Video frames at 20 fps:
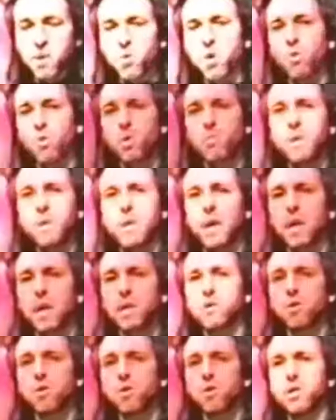What we
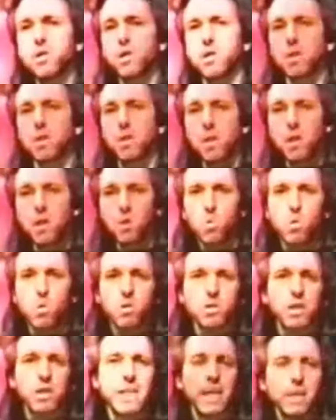began to see
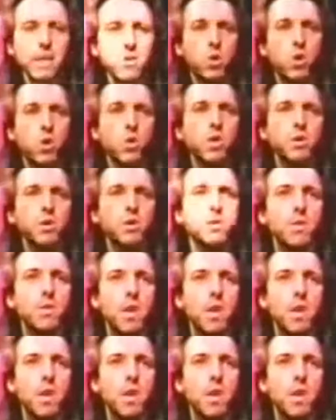was an increased